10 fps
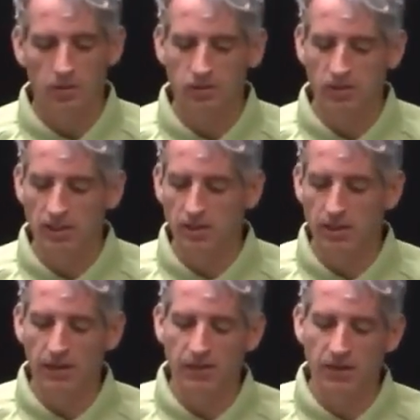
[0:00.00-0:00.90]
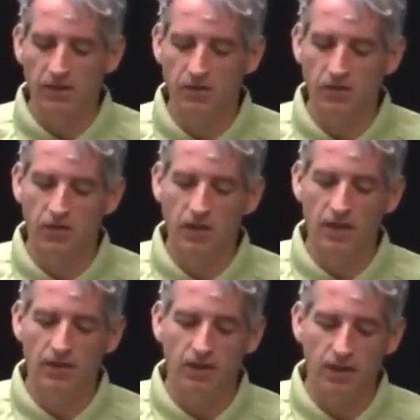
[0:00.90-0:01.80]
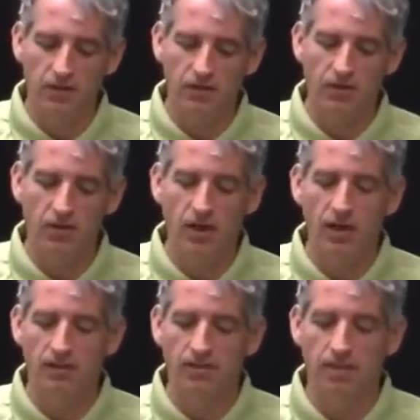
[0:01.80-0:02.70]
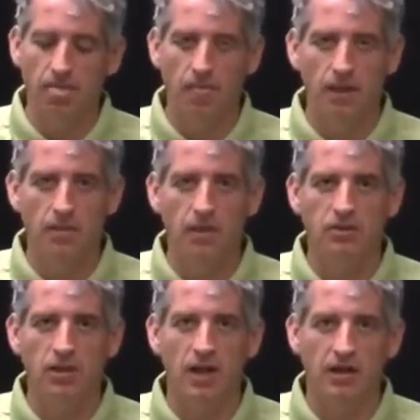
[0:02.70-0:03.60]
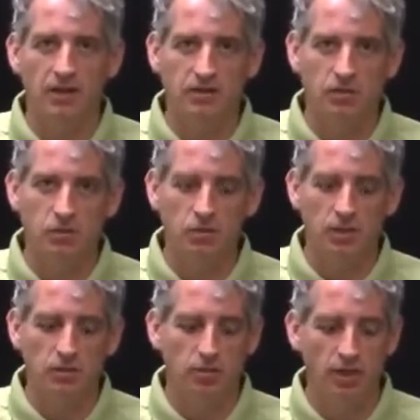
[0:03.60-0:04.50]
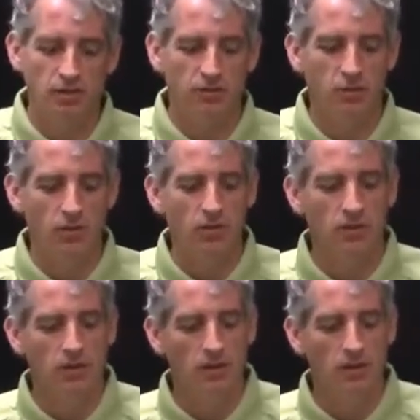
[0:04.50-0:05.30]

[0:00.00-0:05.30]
What's unique about this is it's got the 709 combustion analyzer, which will measure pressure for you,